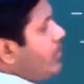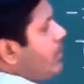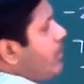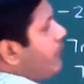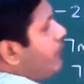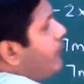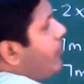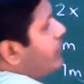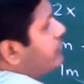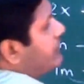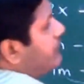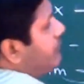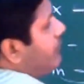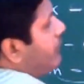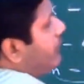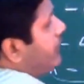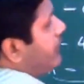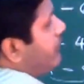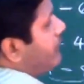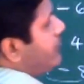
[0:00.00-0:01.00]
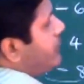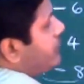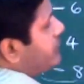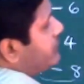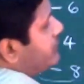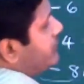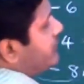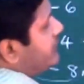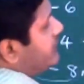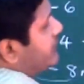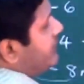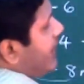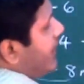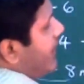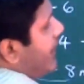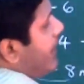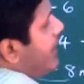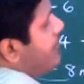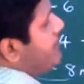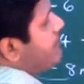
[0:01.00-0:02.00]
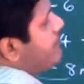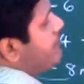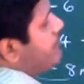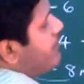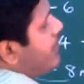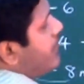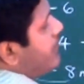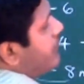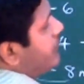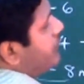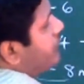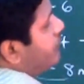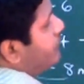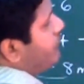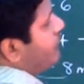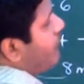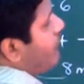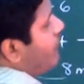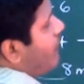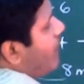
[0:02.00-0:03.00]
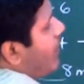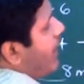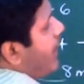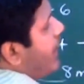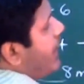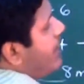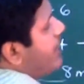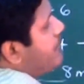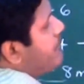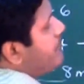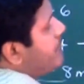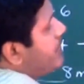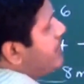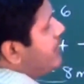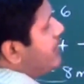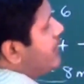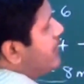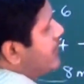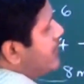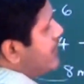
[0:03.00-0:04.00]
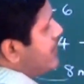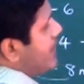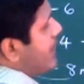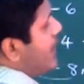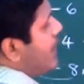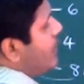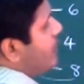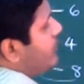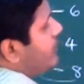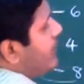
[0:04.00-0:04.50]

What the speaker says: Of course, if I would have given you 6m minus 4m, now